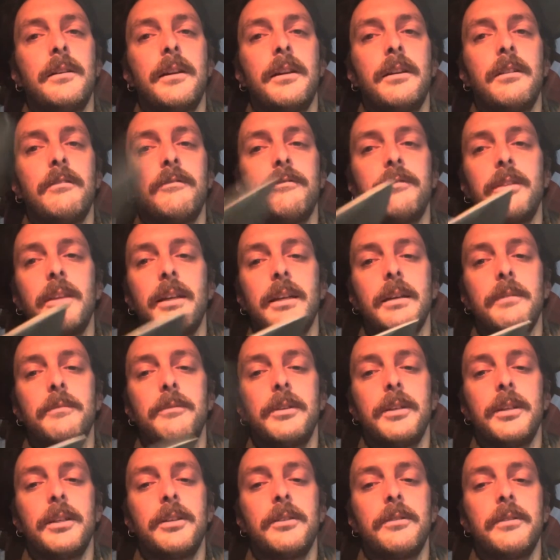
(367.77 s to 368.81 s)
I don't feel like I'm
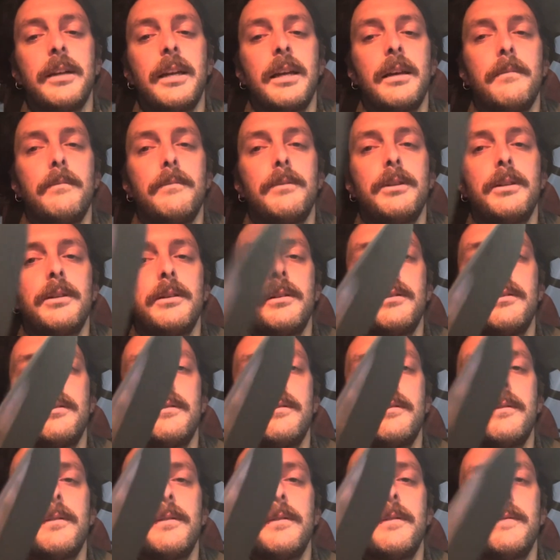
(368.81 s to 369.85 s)
really cramming
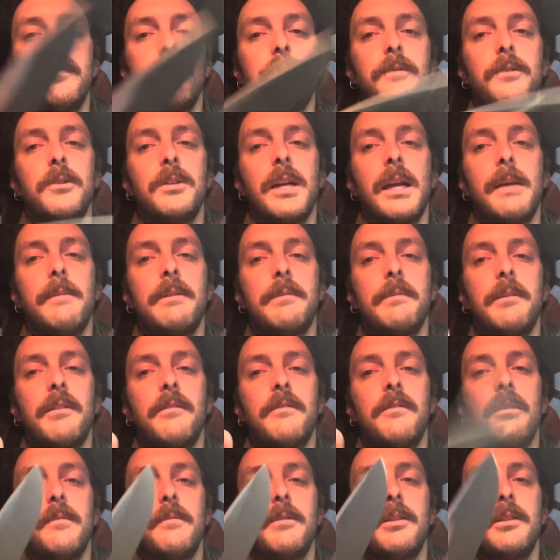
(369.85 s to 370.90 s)
my
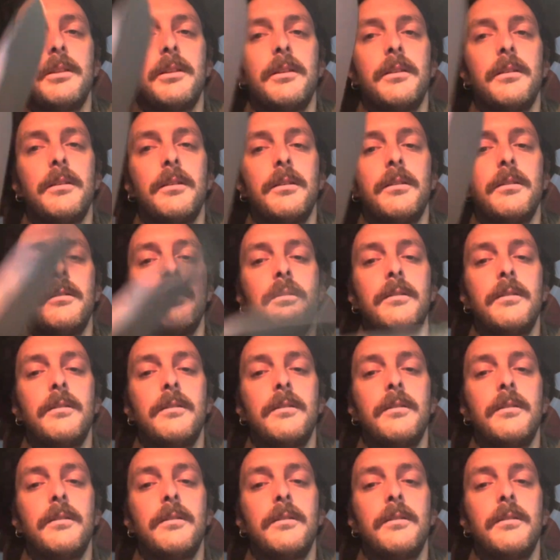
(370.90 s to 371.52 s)
thumb in there at all.